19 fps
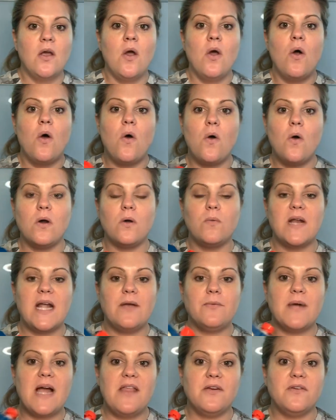Or would I
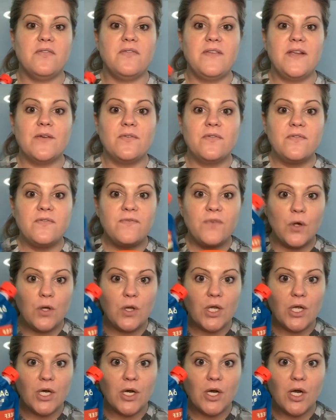rather feel
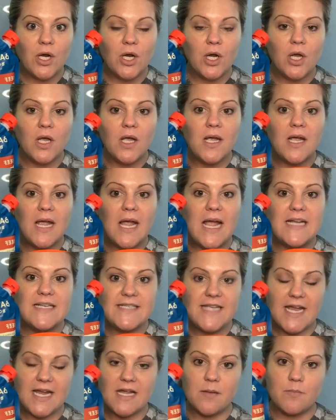fuller and
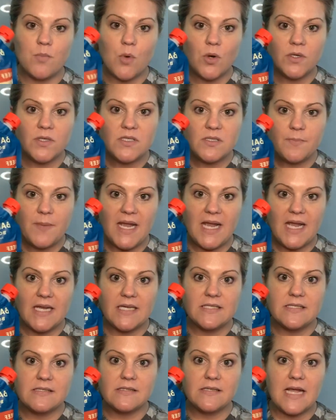take up more
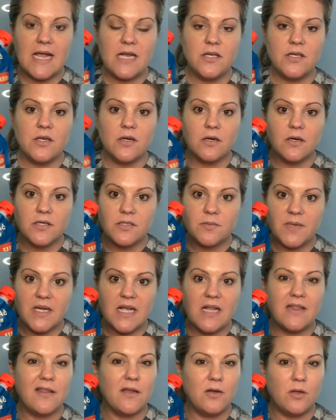space and nourish me
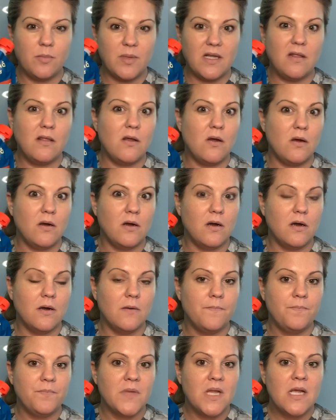a little bit longer?
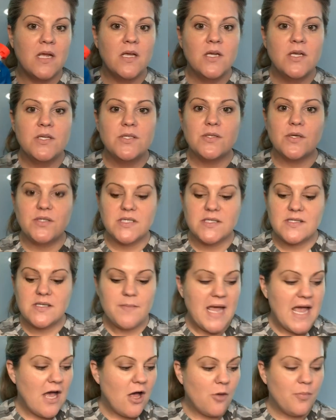So just some
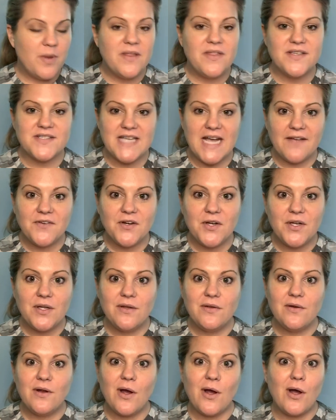help this
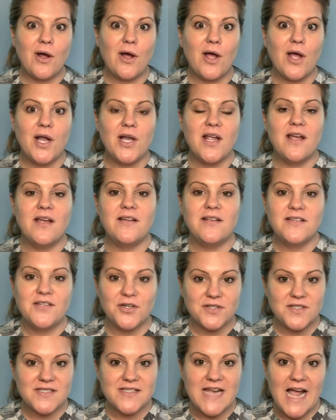afternoon on
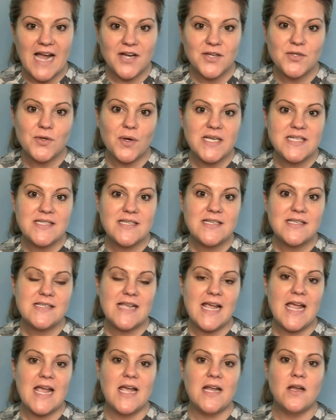your snack choices
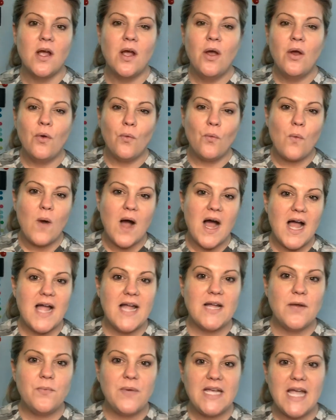and
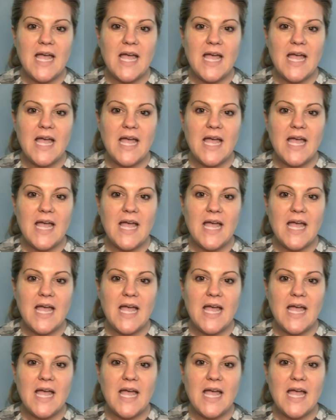why we